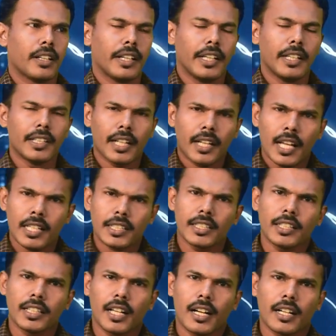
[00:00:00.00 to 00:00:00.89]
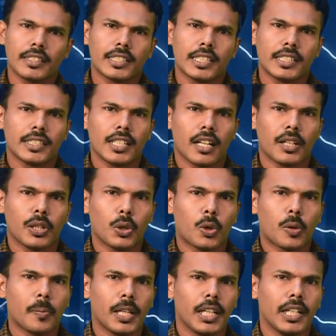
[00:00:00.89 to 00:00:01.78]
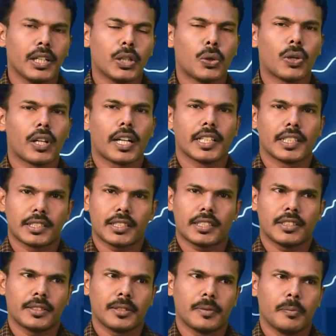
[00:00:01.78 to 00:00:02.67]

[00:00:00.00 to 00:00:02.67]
international currencies are normally dollarized